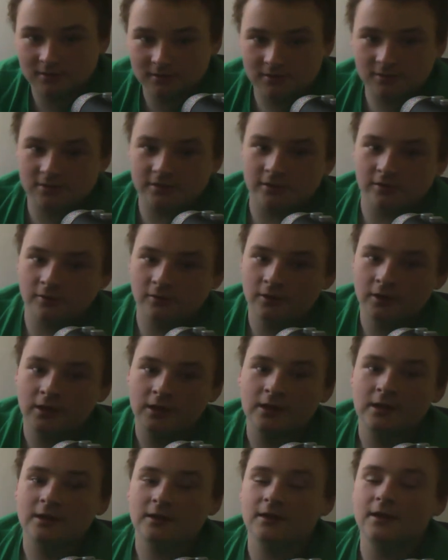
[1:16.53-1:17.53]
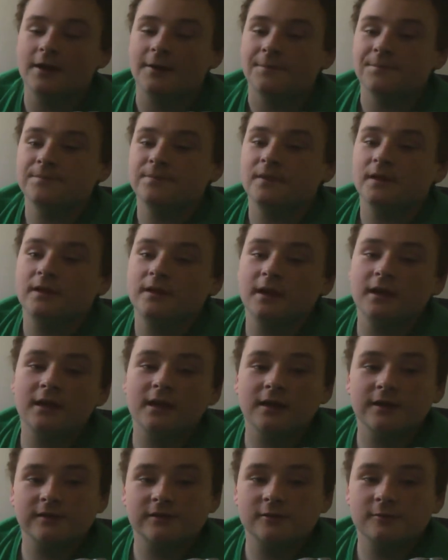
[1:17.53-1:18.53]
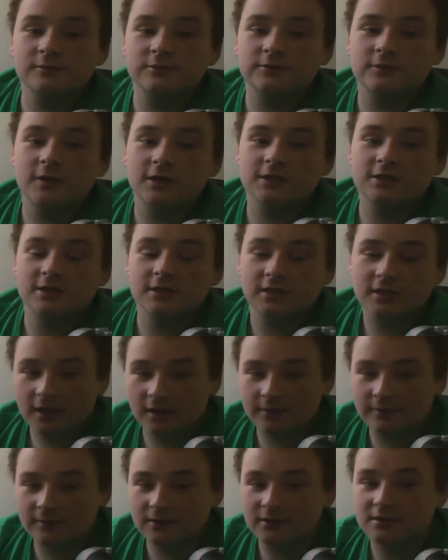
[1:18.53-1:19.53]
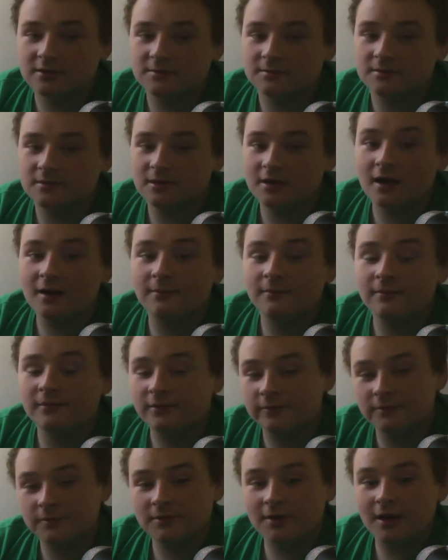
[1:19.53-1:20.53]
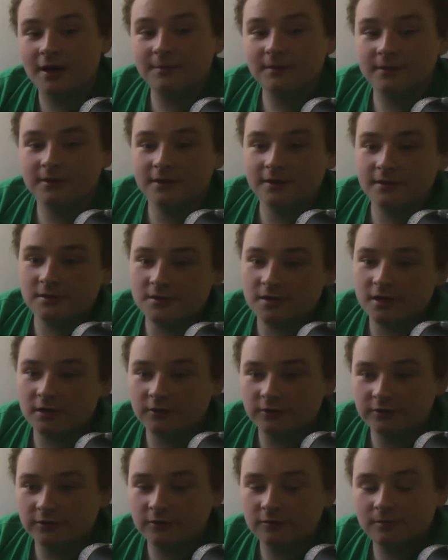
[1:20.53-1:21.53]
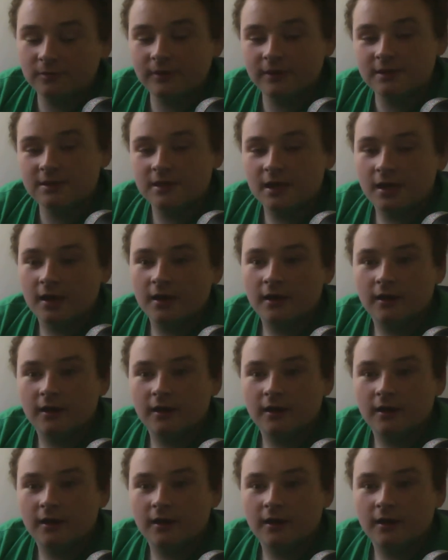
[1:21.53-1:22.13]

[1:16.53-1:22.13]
So, yeah. Thank you guys so much for watching. Comment, like, subscribe. Subscribe to the other channel too, please.